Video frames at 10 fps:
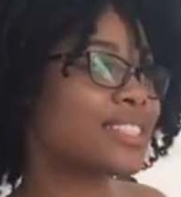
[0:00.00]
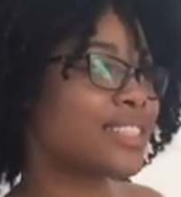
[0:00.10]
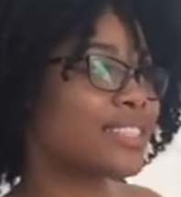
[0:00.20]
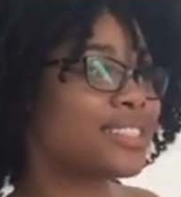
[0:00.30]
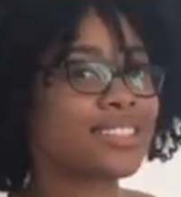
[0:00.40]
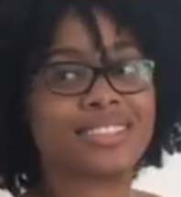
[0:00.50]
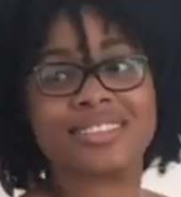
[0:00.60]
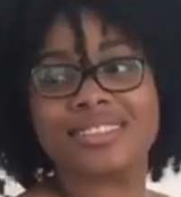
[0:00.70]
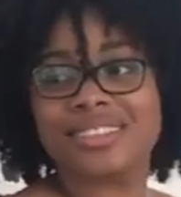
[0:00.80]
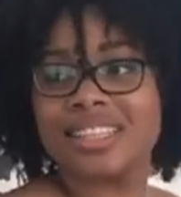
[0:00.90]
um,
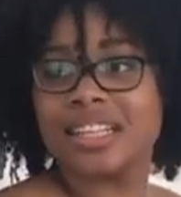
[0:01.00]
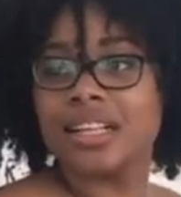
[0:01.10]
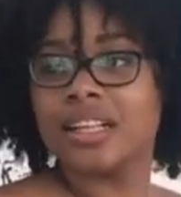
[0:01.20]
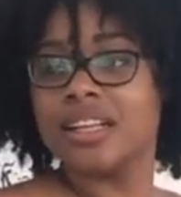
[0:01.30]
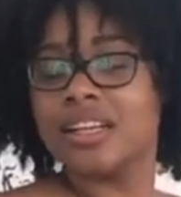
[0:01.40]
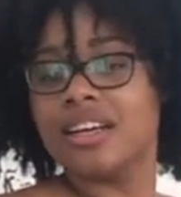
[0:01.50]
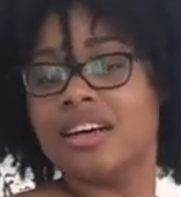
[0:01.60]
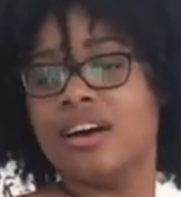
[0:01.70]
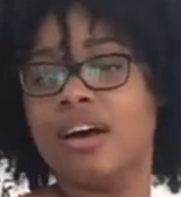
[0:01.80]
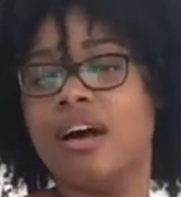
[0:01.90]
them reading like
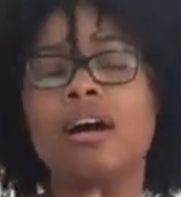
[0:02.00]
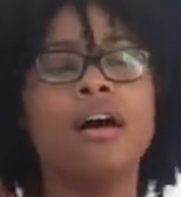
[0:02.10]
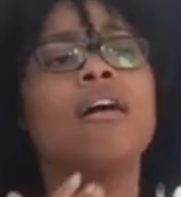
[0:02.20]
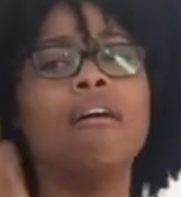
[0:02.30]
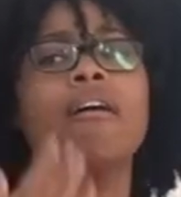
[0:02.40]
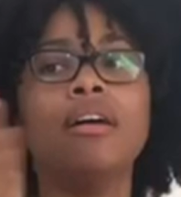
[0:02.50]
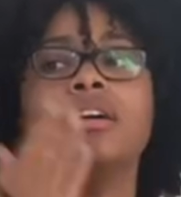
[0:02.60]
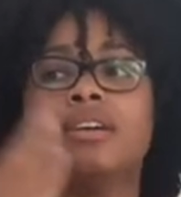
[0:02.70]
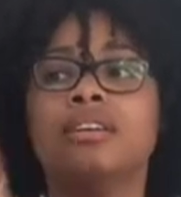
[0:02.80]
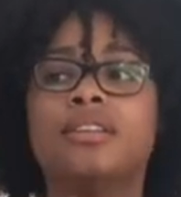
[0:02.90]
the
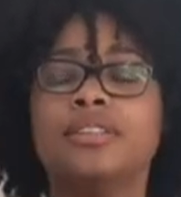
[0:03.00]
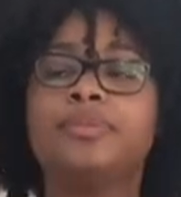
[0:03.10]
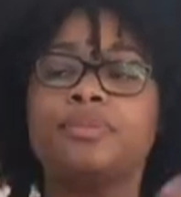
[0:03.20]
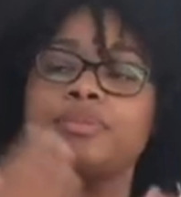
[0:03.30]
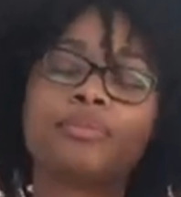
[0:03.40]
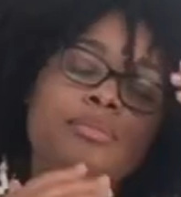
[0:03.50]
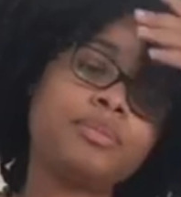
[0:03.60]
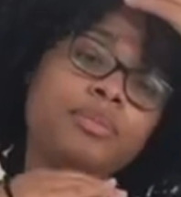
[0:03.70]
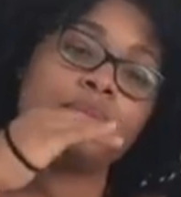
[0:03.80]
story. And